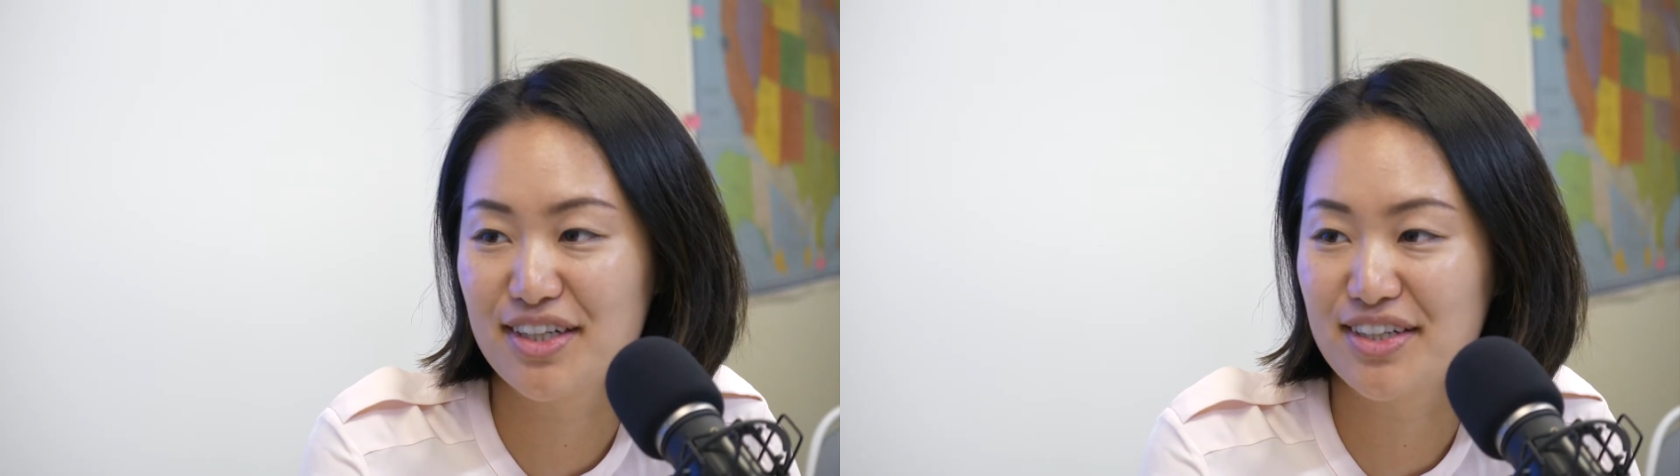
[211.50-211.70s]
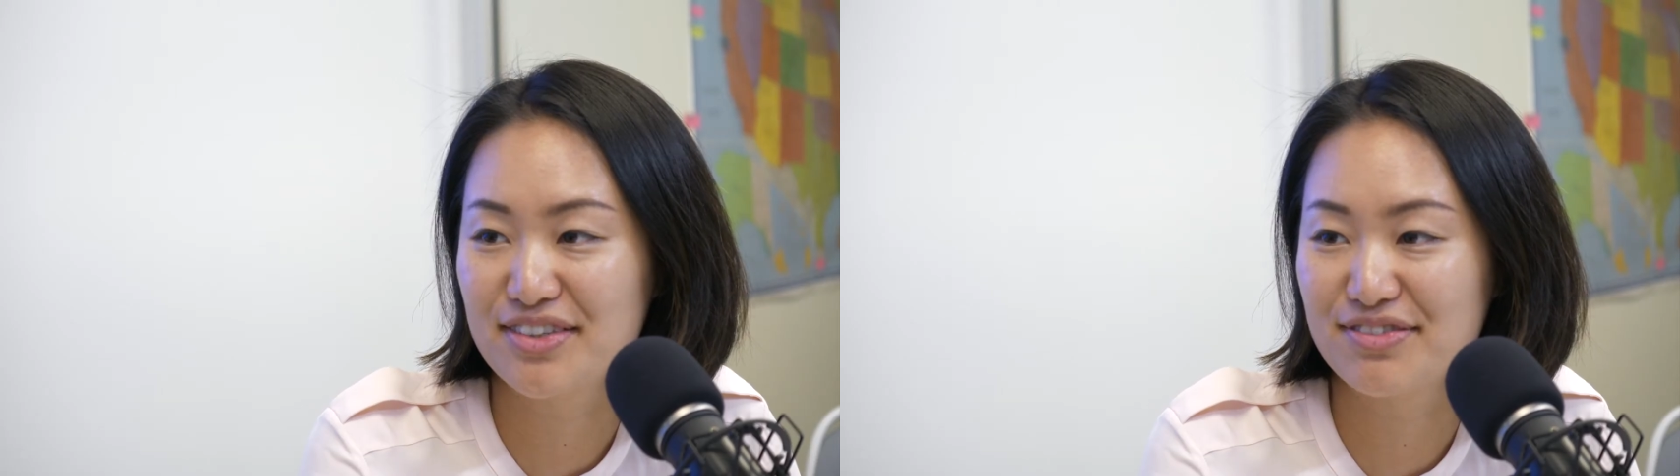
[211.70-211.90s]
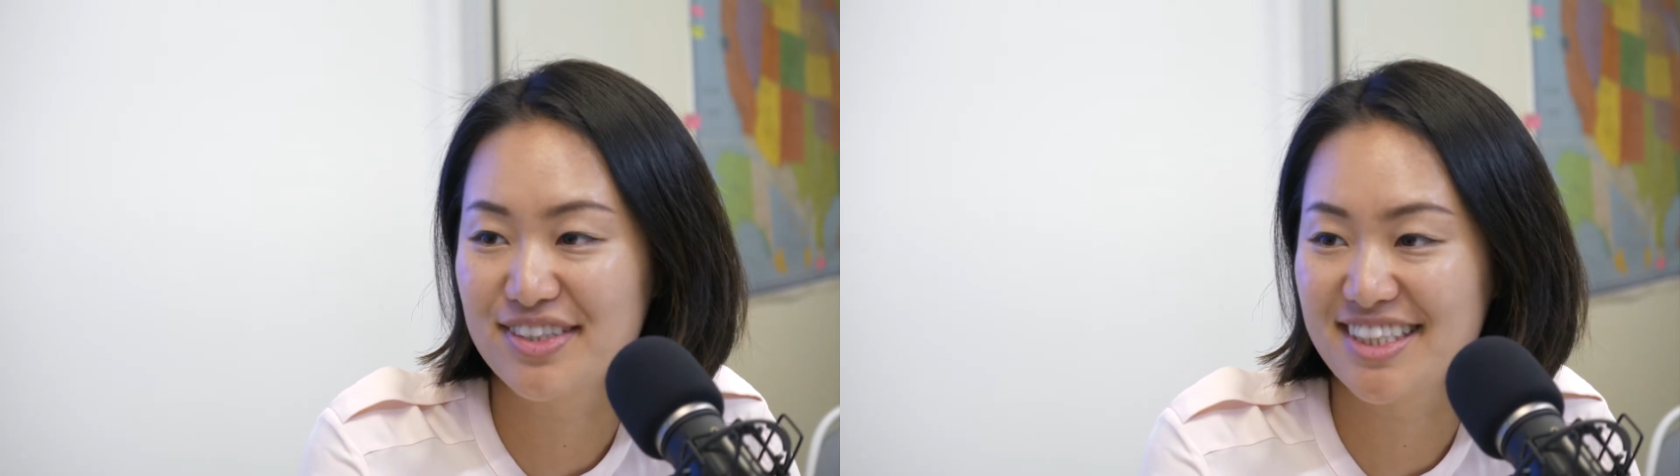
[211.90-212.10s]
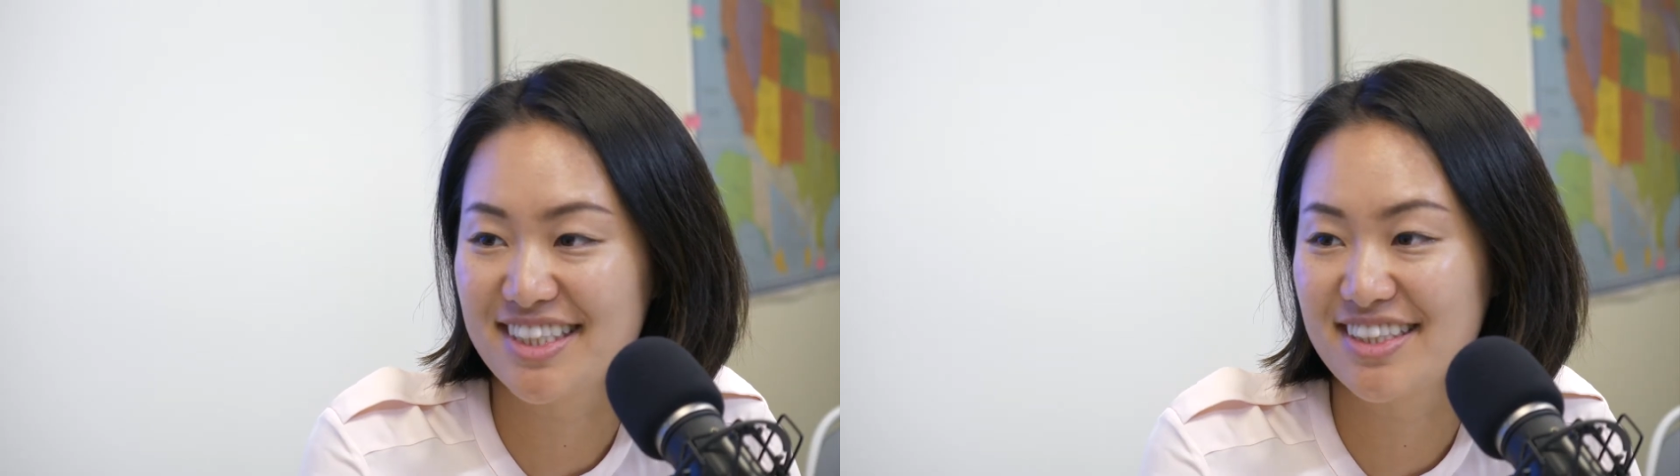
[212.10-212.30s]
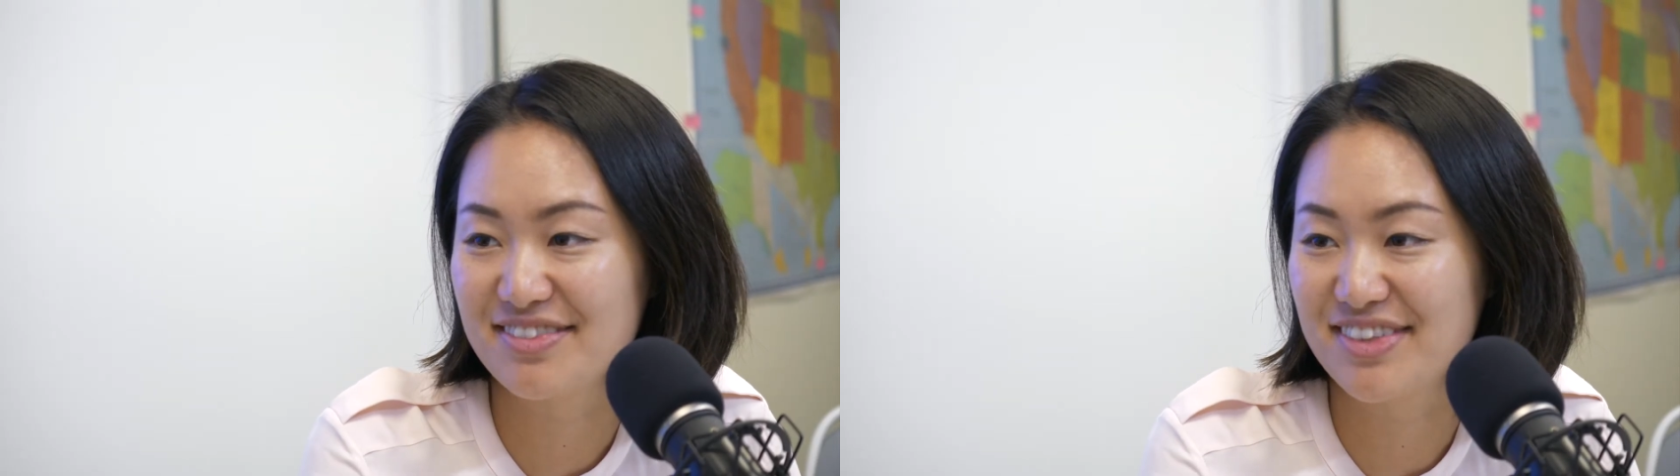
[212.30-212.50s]
hard to
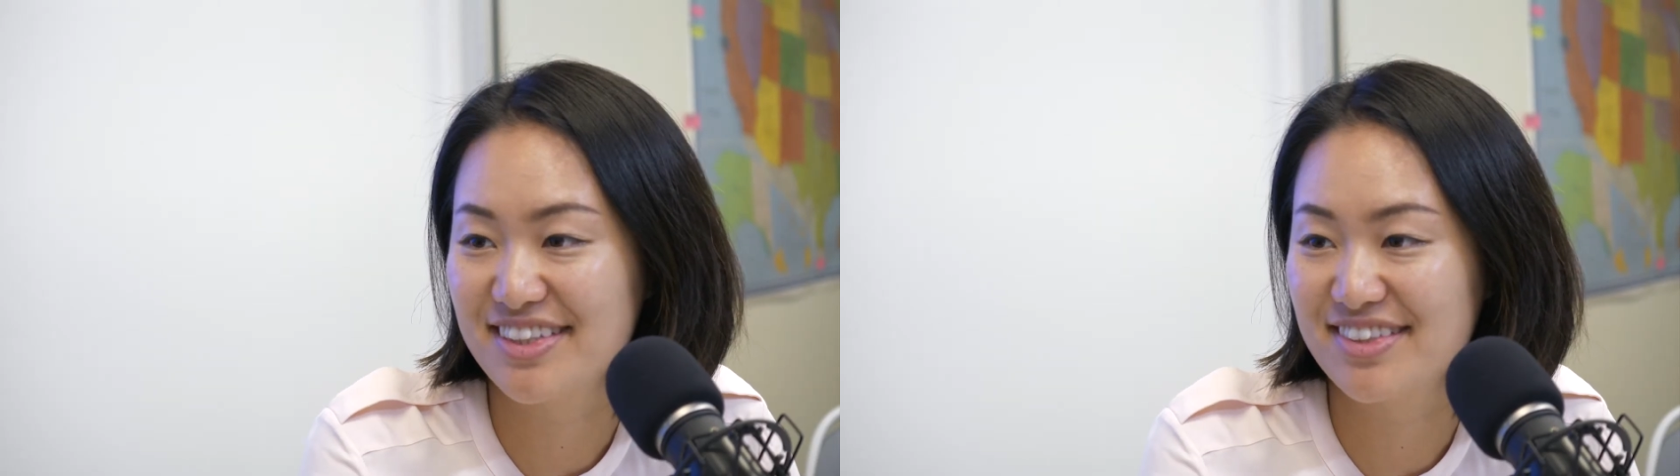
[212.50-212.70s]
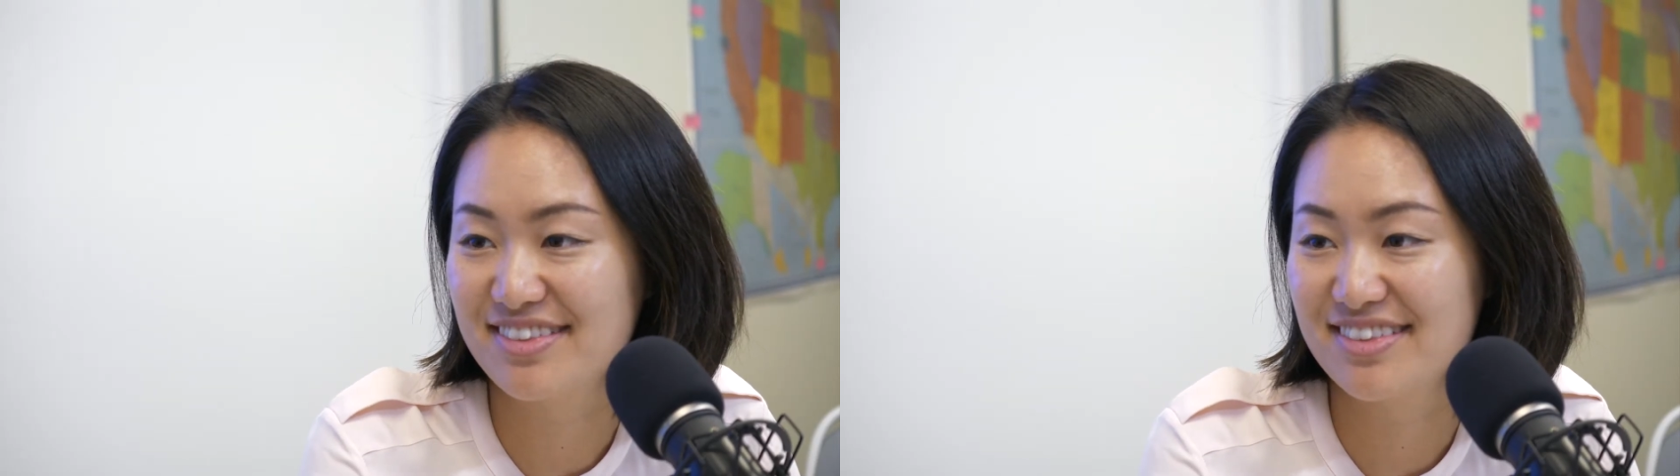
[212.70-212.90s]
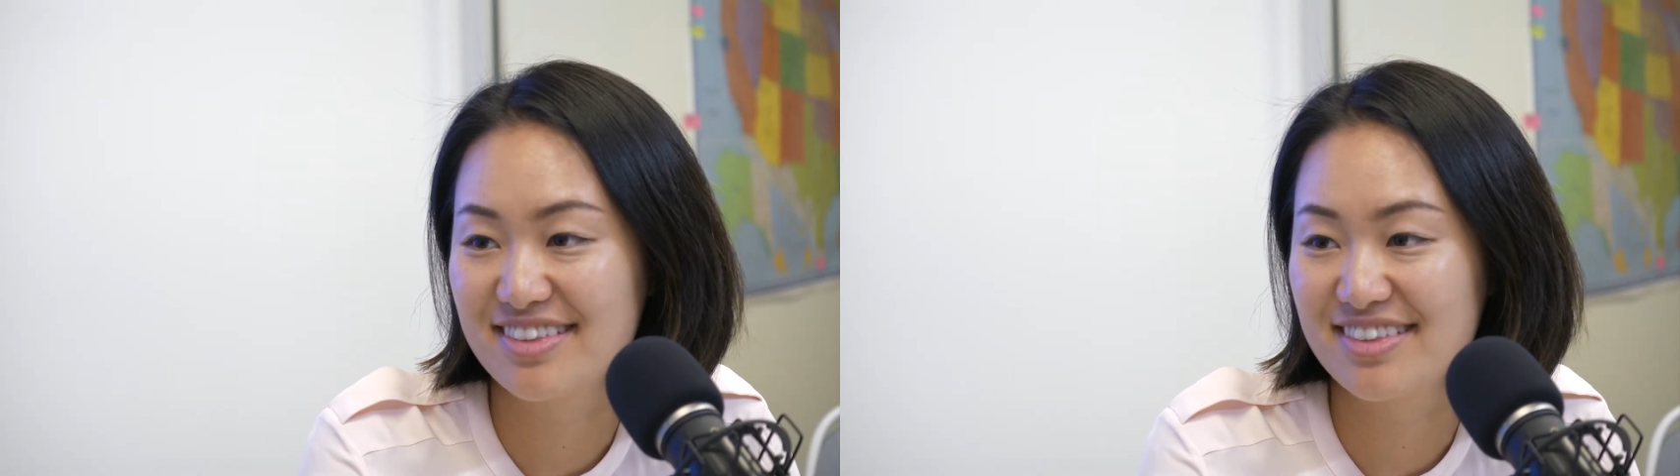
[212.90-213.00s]
resist when you